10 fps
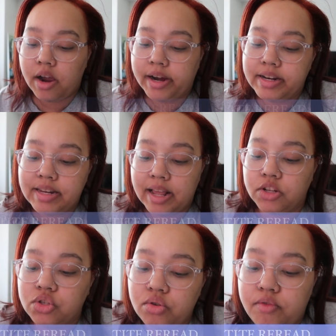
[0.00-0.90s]
Alright,
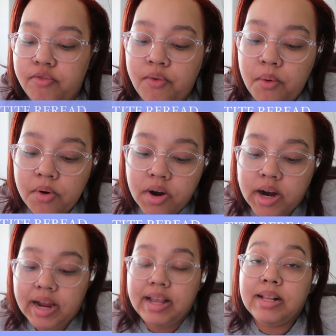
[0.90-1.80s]
next. So four
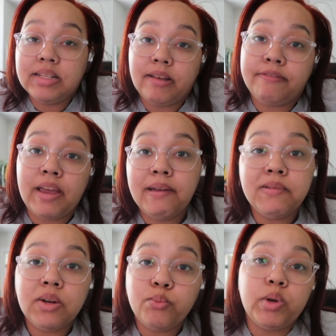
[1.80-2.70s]
is a
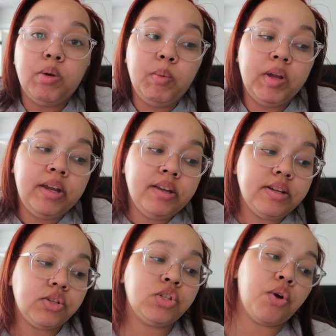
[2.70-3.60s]
favorite
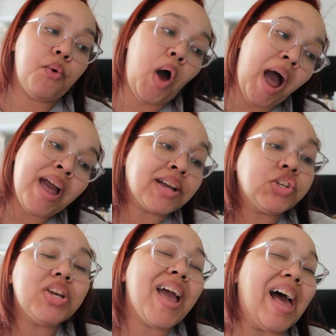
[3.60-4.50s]
reread. So I
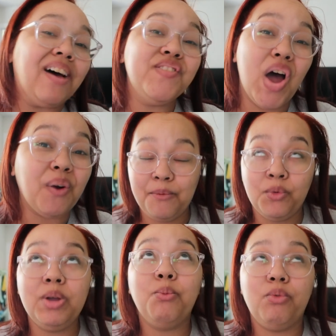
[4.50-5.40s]
actually have not
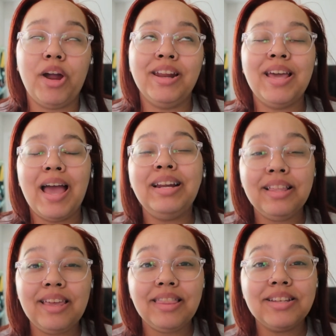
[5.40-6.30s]
reread
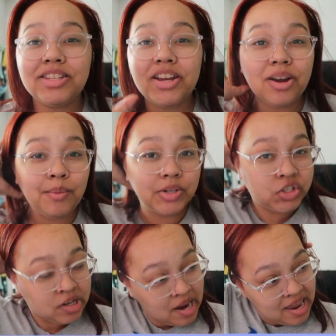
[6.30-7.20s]
anything this year,
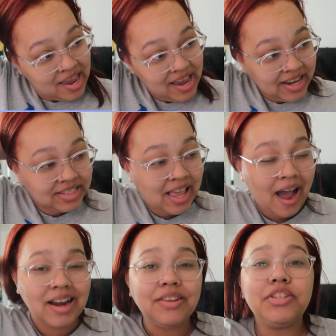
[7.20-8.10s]
which is
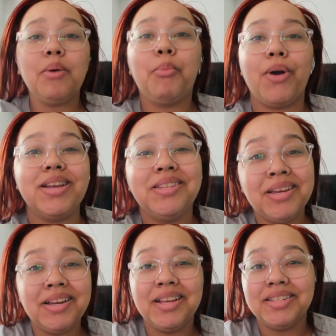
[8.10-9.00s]
kind of
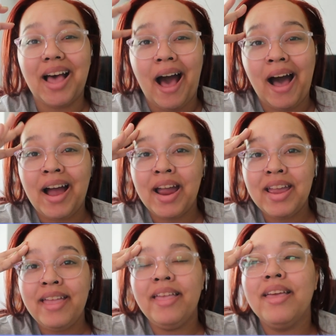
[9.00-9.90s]
surprising because
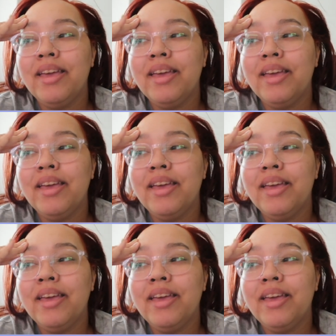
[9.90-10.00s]
I